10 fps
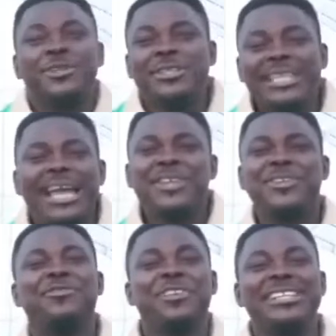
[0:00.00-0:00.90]
So
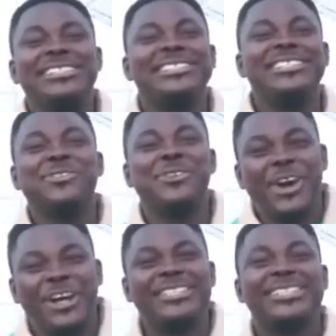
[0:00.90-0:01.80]
thank you for listening to
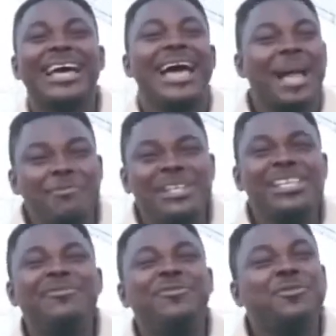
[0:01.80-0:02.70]
us. I
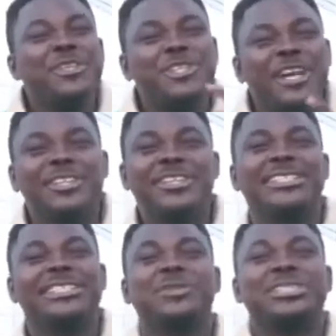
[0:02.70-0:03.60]
believe you will join
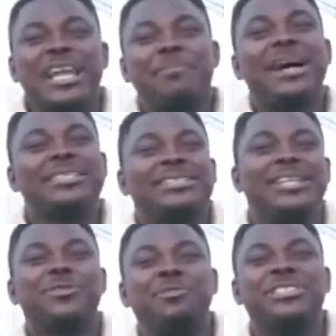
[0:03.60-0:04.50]
us to take part in
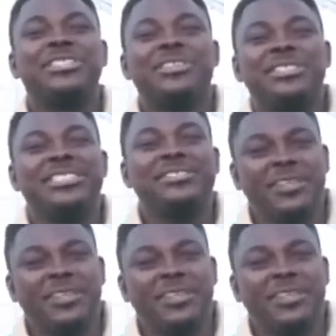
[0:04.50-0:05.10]
hydroponics technology